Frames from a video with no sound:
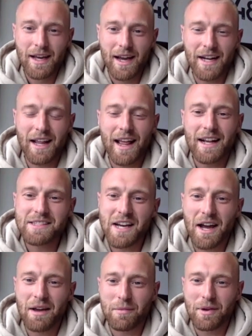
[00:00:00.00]
And at that
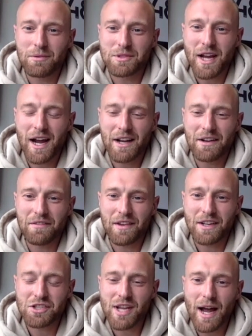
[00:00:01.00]
time,
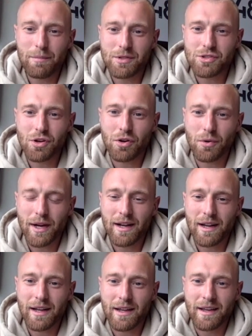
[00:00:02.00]
it just happened so
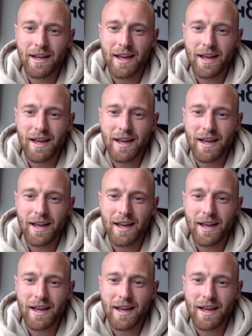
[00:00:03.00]
quickly.